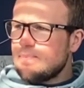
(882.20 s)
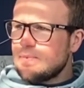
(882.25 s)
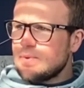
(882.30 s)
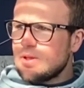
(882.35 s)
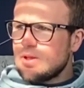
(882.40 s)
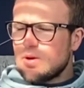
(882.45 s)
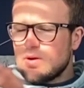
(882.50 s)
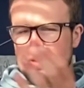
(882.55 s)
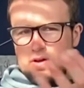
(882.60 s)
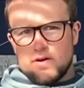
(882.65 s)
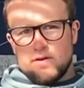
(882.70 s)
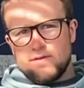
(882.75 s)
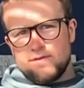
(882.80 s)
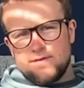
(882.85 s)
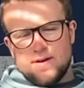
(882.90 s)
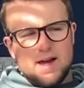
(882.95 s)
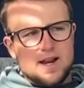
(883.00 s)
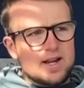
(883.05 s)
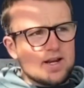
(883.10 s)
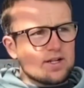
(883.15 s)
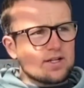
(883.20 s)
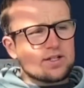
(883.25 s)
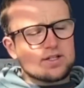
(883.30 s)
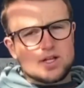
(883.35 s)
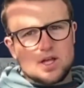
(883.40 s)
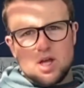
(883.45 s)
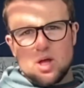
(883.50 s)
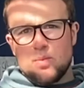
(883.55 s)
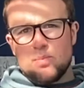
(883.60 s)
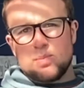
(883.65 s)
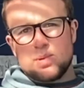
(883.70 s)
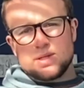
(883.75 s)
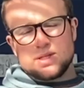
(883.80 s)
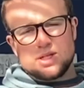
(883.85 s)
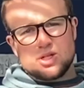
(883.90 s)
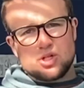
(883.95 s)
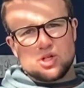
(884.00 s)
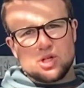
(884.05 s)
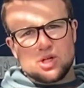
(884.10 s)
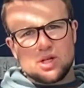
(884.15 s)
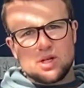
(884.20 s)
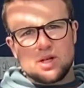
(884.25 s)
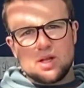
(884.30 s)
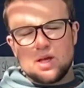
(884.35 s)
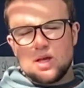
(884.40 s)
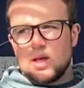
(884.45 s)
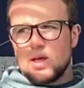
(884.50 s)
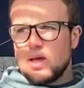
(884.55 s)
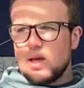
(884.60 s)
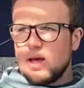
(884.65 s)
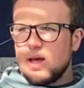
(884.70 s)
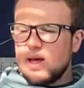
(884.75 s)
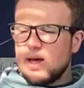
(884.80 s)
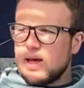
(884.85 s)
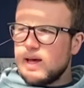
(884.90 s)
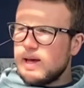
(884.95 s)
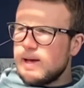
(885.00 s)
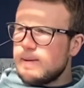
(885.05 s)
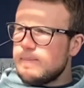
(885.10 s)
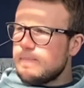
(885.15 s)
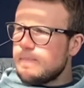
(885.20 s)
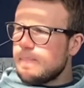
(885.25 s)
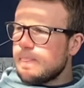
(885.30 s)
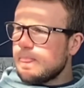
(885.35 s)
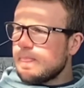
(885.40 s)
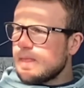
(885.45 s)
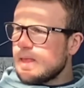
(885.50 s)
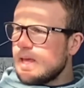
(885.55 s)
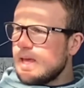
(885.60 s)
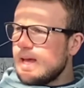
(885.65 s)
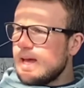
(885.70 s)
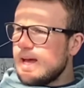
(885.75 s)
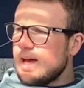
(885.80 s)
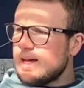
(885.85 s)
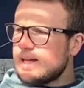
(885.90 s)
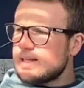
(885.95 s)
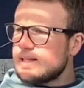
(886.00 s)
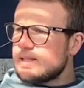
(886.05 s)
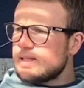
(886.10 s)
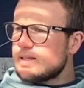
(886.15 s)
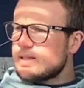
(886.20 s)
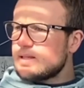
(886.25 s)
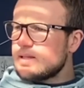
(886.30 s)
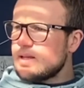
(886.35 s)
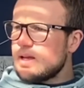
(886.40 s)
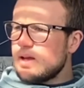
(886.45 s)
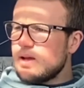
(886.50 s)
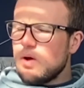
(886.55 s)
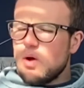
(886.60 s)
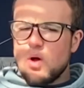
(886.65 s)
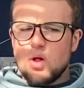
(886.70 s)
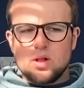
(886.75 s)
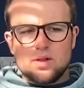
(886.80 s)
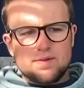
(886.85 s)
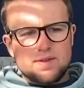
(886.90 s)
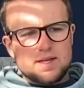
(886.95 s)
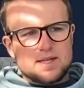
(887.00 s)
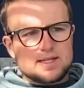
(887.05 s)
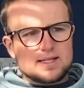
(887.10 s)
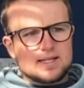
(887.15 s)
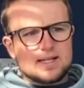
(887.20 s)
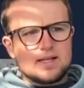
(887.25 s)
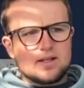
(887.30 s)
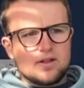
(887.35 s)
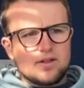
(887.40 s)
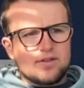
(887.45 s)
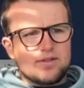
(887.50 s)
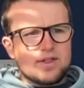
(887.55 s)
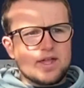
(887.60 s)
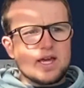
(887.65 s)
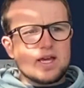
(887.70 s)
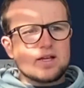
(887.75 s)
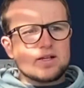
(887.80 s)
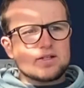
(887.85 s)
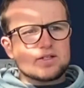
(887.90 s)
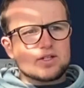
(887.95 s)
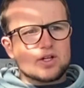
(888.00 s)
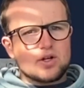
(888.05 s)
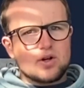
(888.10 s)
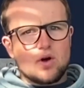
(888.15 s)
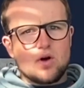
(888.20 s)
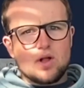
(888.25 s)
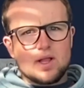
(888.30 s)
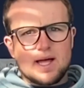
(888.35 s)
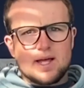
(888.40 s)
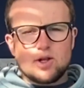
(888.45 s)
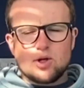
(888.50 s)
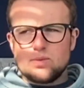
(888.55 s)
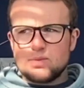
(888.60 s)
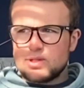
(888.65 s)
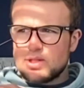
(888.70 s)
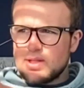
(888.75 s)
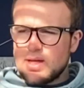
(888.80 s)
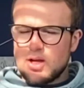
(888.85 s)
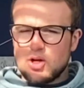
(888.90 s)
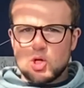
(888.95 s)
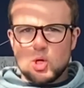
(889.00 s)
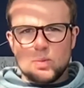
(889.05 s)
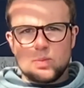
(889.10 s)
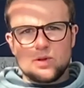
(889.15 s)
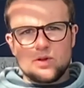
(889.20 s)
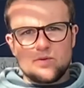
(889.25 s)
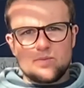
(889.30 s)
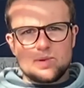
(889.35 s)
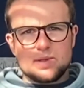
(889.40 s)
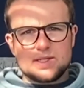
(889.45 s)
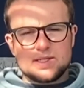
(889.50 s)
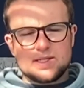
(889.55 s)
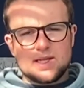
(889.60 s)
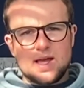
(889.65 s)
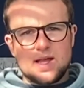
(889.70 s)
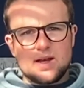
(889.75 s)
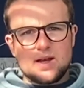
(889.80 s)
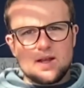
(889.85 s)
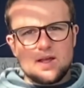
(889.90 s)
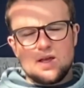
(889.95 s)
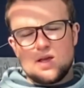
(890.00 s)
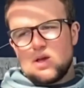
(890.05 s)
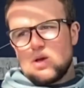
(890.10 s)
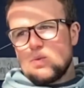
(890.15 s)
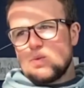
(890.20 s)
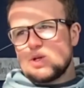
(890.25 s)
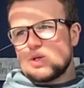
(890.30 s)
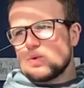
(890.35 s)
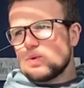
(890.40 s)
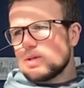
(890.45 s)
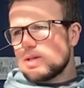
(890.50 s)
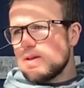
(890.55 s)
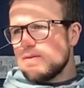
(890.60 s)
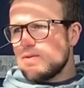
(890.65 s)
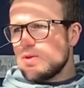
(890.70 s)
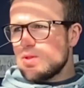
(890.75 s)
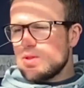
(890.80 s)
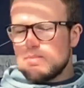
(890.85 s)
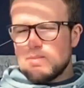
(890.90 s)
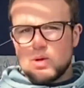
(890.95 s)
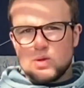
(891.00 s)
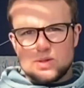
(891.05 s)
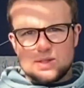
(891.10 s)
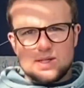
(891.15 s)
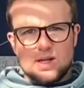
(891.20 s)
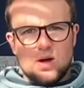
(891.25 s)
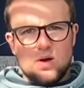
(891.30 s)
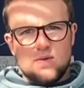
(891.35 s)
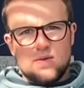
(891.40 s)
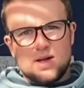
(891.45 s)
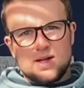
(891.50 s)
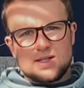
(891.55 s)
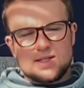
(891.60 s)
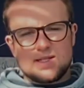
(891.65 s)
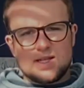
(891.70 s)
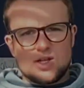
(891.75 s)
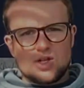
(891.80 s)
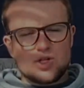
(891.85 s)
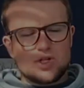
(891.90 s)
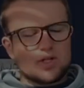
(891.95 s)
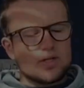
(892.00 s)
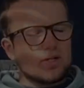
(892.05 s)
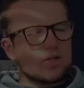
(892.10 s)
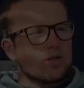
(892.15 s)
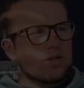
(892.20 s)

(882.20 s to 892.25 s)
your fan in a certain position, and all of these little things can all add up to that couple of percent, which will give you the most out of that session.